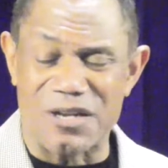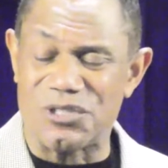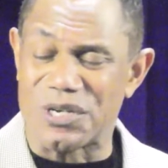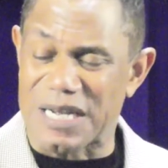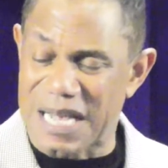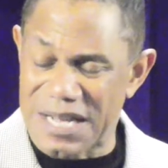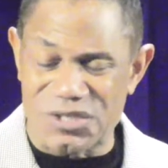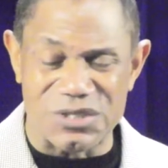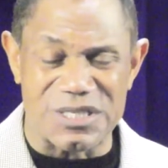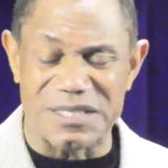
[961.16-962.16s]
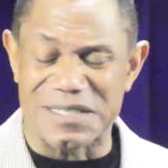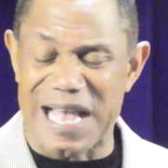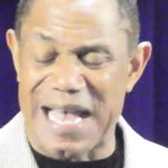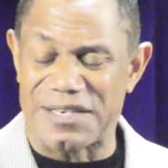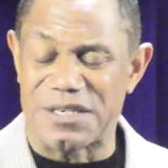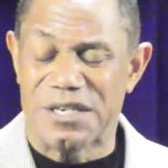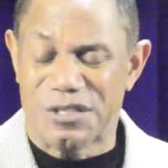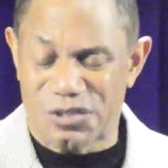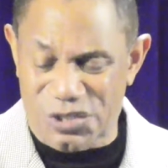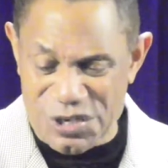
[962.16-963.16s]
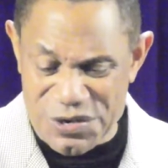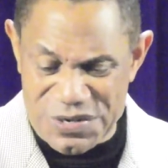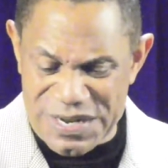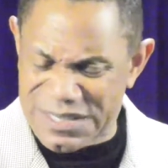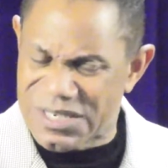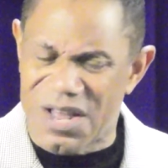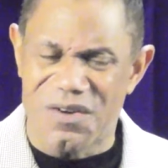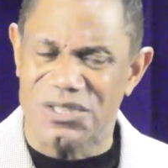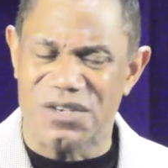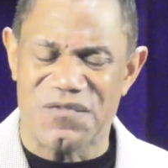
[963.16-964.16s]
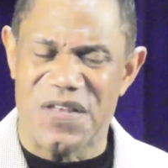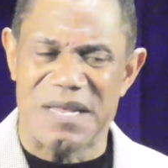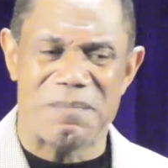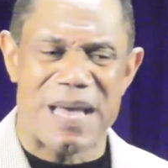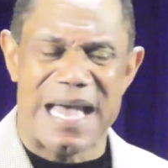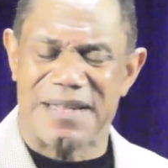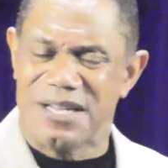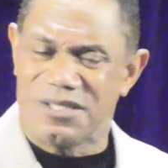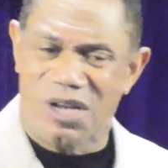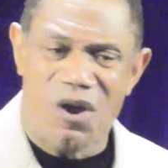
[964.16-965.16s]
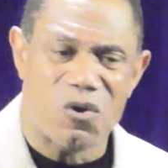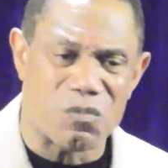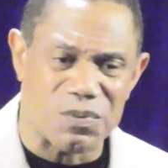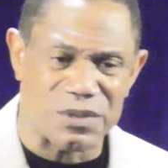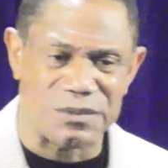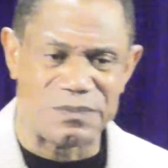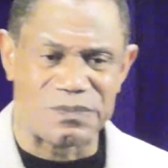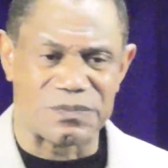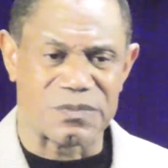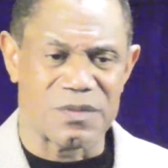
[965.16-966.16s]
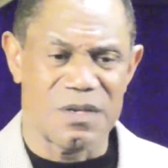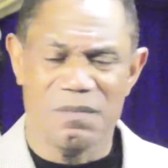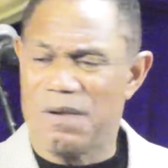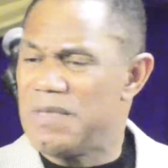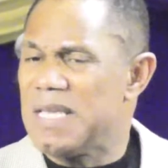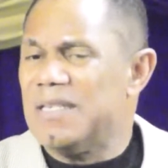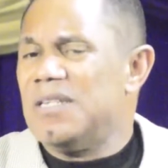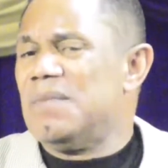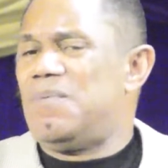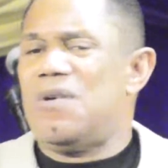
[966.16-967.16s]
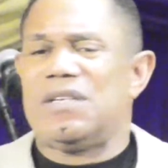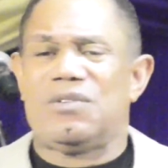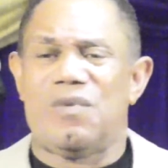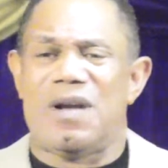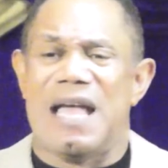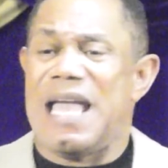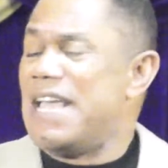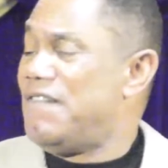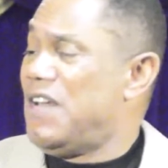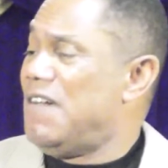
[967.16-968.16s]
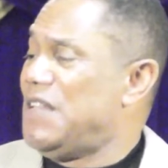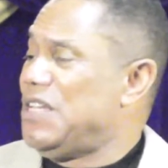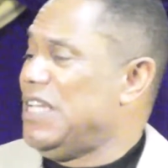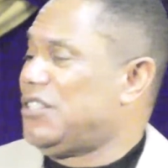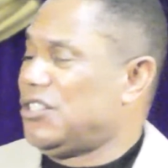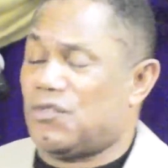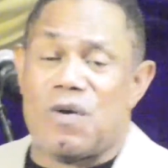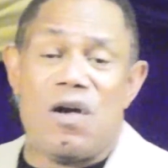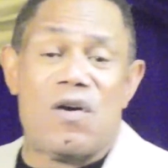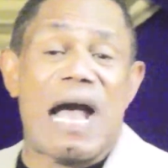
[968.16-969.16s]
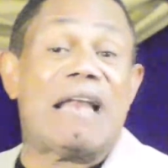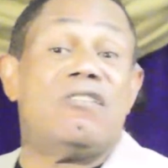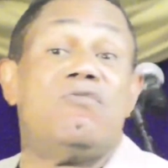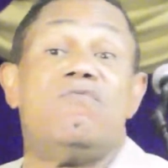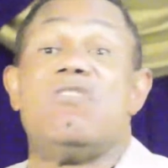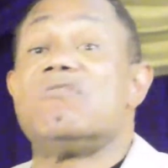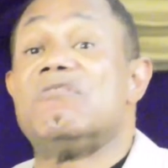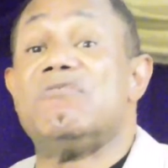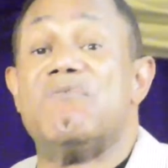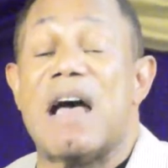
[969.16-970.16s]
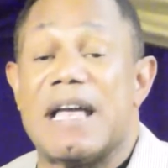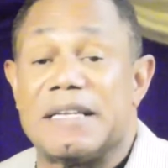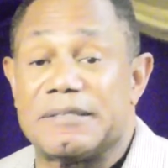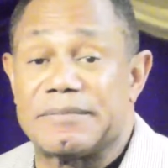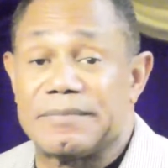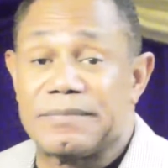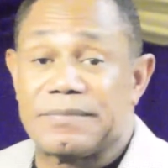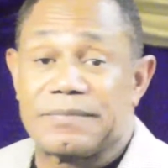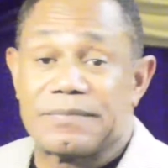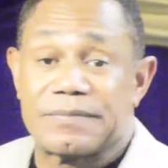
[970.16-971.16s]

your conscience has gotten seared. Now, as long as you're feeling bad, there's hope. But when you get to the point to where, "Hey, if loving this is wrong, I don't want to do right." Amen.